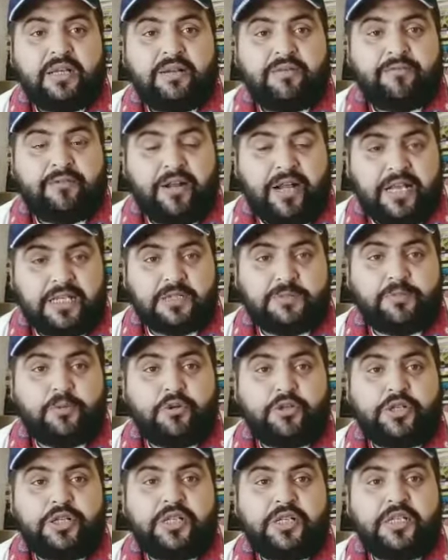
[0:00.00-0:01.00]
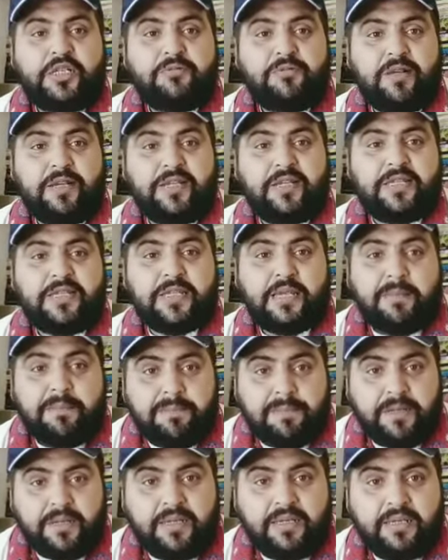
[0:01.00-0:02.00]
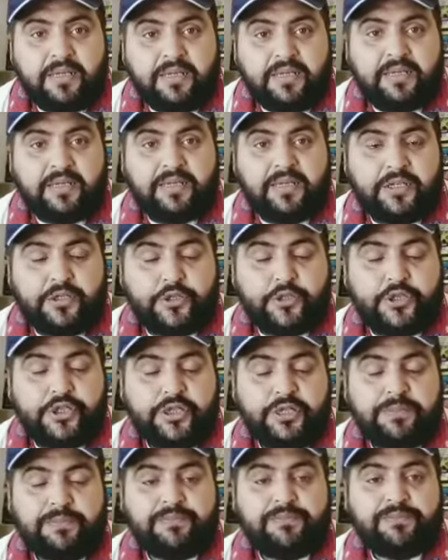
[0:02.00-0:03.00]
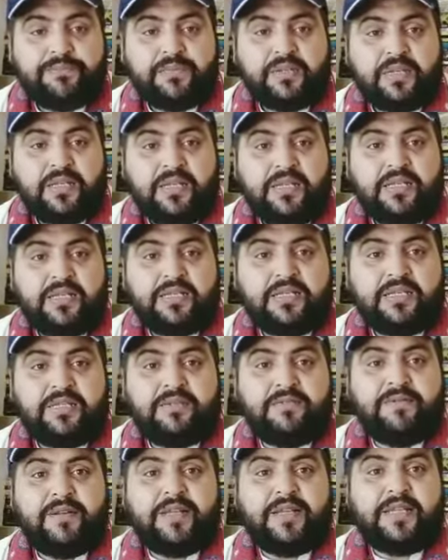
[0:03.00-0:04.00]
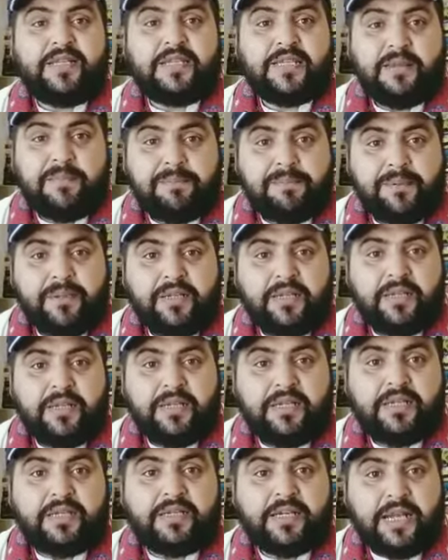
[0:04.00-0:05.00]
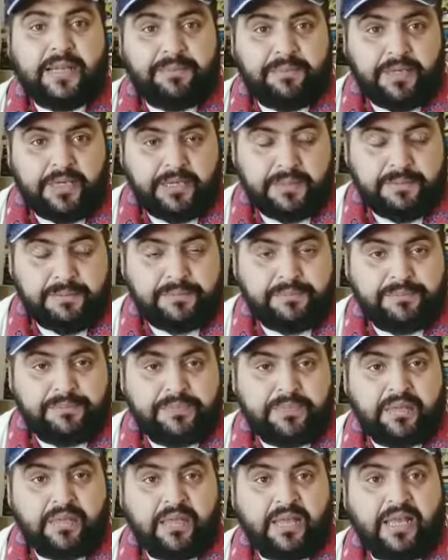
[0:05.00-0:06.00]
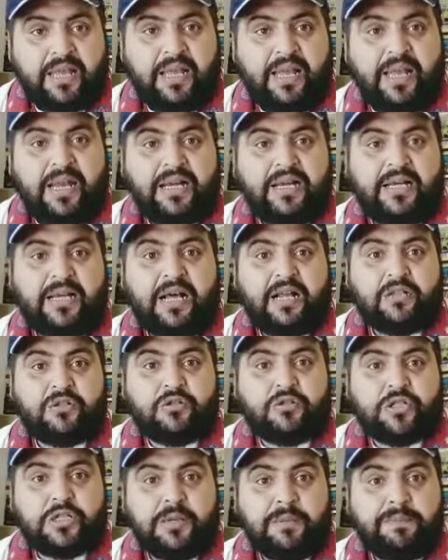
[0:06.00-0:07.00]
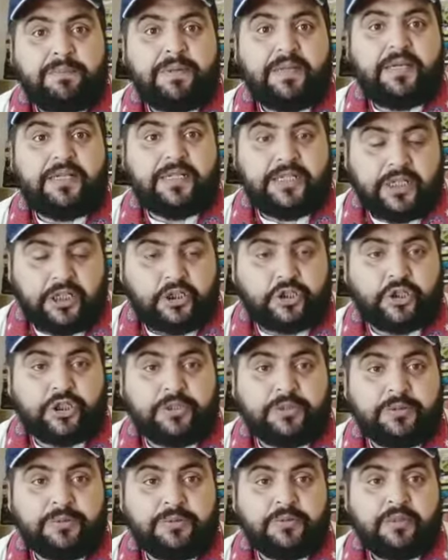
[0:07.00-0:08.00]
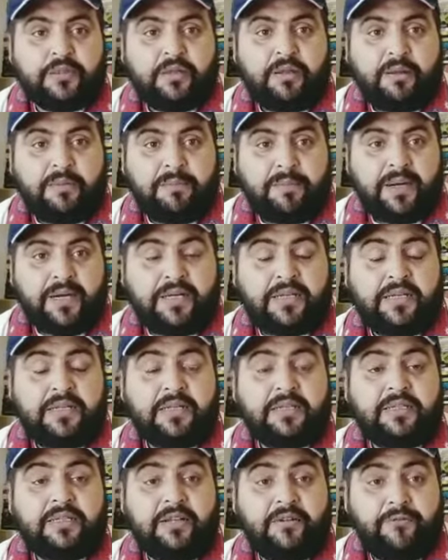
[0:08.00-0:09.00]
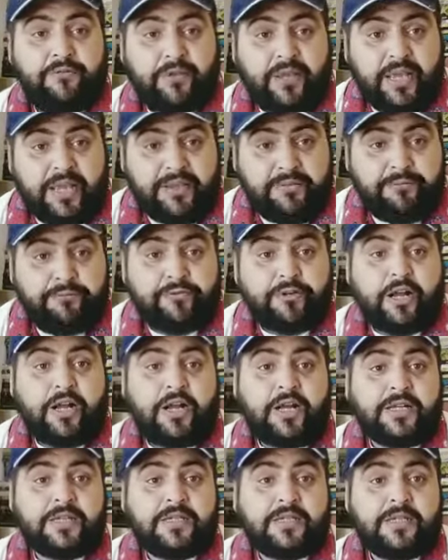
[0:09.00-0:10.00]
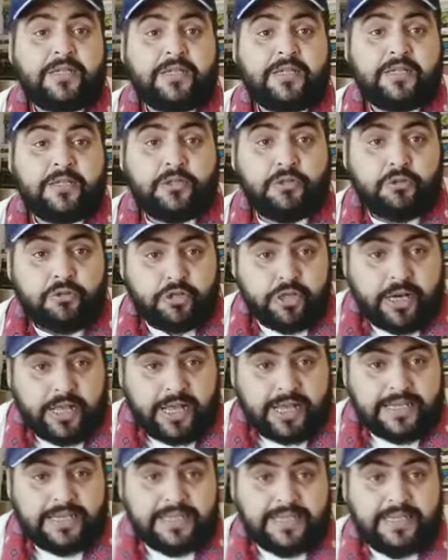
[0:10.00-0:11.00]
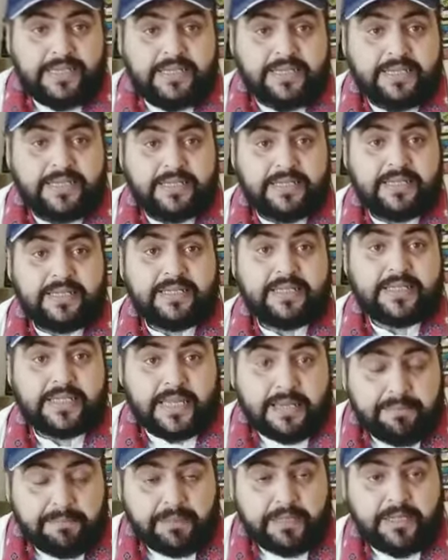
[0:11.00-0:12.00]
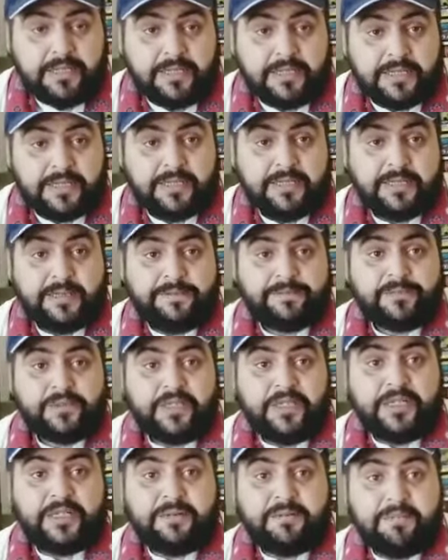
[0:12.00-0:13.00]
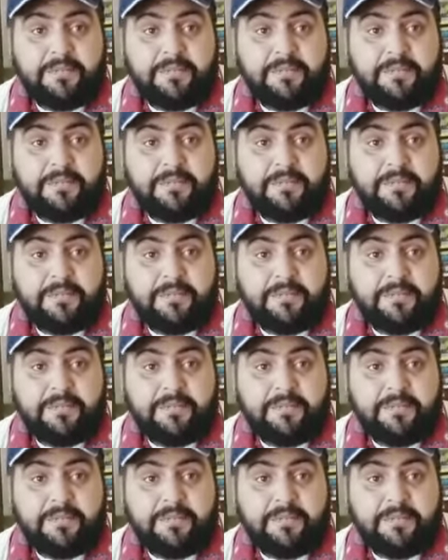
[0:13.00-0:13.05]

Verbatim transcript: Frost poetry is very simple in nature, is very simple in rhyming, and also simple induction. But the way Frost utilizes symbols, it